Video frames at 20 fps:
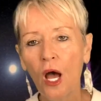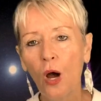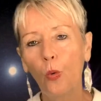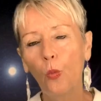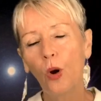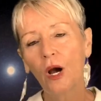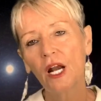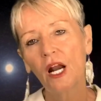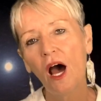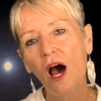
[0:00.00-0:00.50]

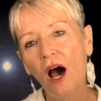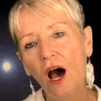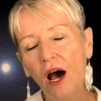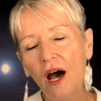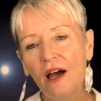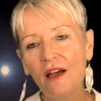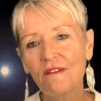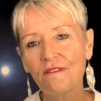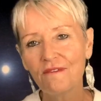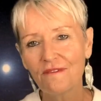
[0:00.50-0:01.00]
What
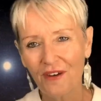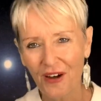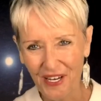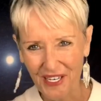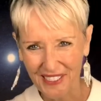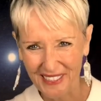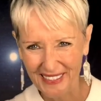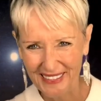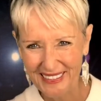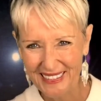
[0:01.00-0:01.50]
I
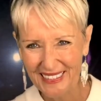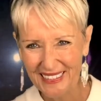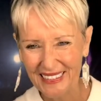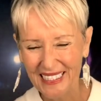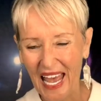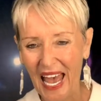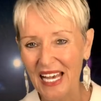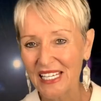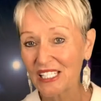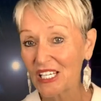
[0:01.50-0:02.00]
find
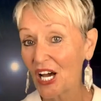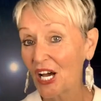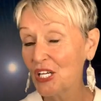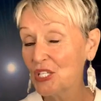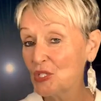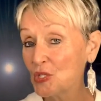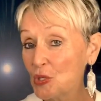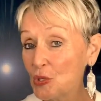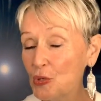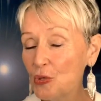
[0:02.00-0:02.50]
as I
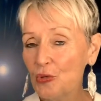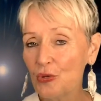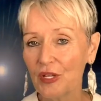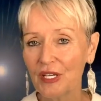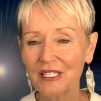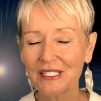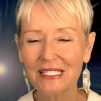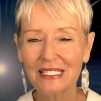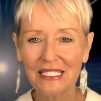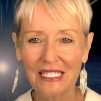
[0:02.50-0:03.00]
do
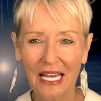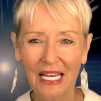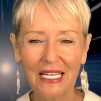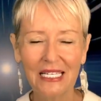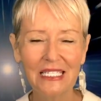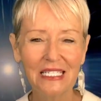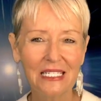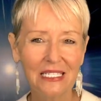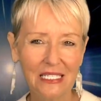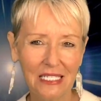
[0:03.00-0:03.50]
this day
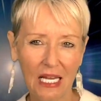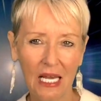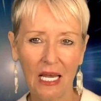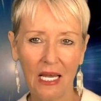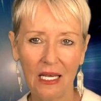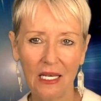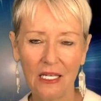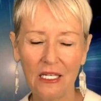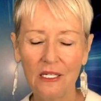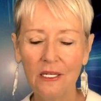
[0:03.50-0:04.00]
to
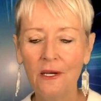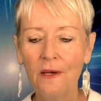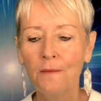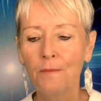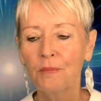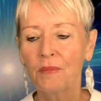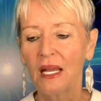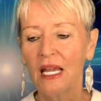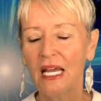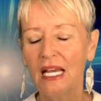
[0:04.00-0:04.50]
day
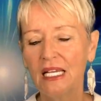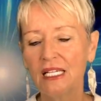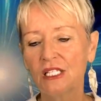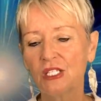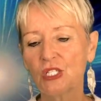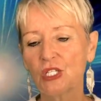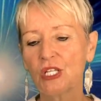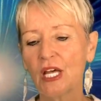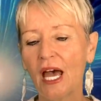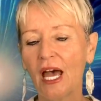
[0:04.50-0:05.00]

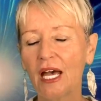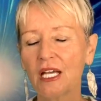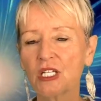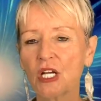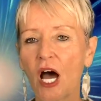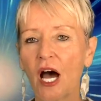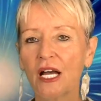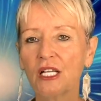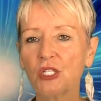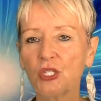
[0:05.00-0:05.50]
is that
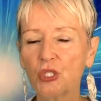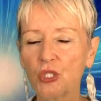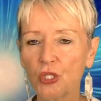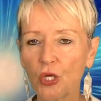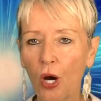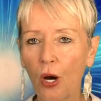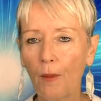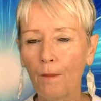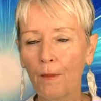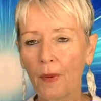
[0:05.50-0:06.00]
I
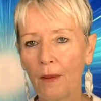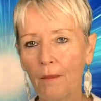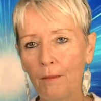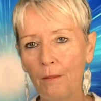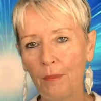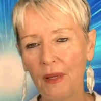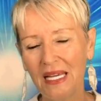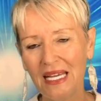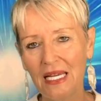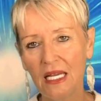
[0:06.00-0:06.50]
stop
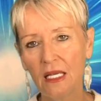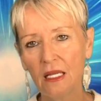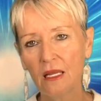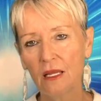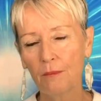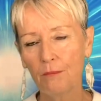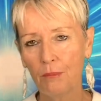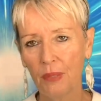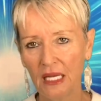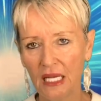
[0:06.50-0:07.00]
being the
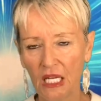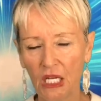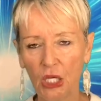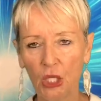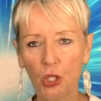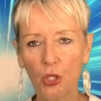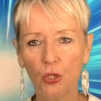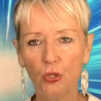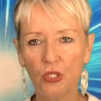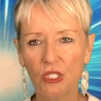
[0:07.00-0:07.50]
being
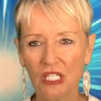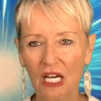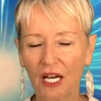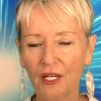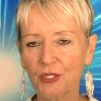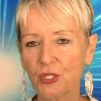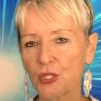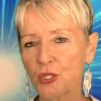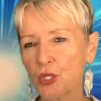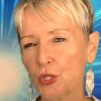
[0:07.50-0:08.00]
who
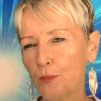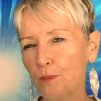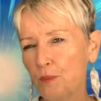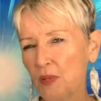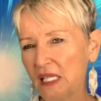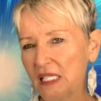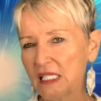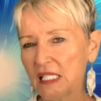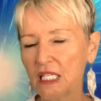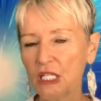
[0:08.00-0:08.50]
does the
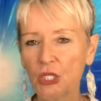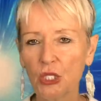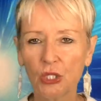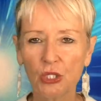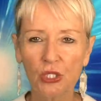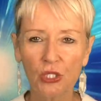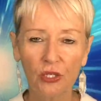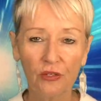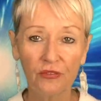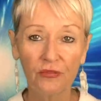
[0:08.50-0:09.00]

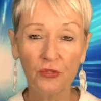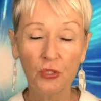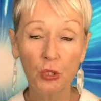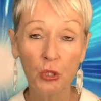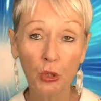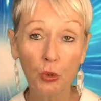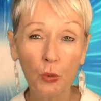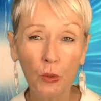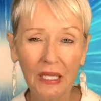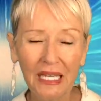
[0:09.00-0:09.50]
busyness of
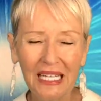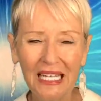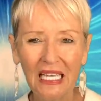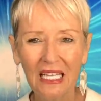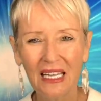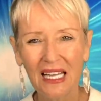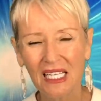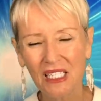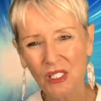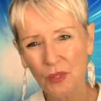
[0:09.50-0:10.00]
doing,
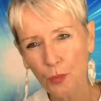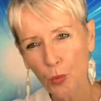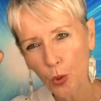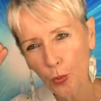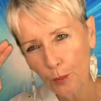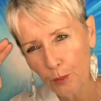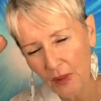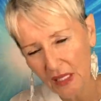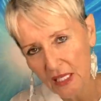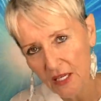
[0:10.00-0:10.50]
that's more
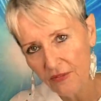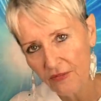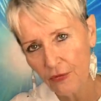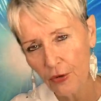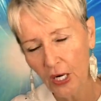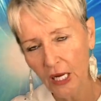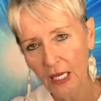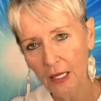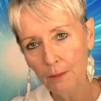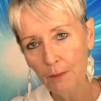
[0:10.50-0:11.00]
beta
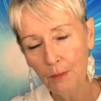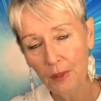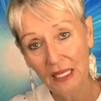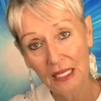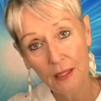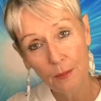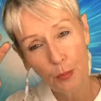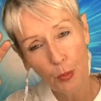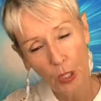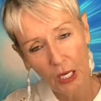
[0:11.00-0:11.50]
frame,
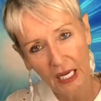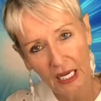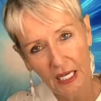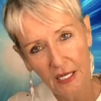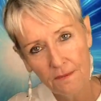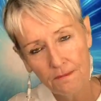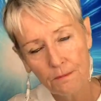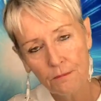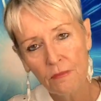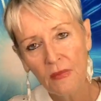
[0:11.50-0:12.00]
beta
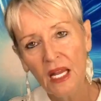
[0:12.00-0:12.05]
brain,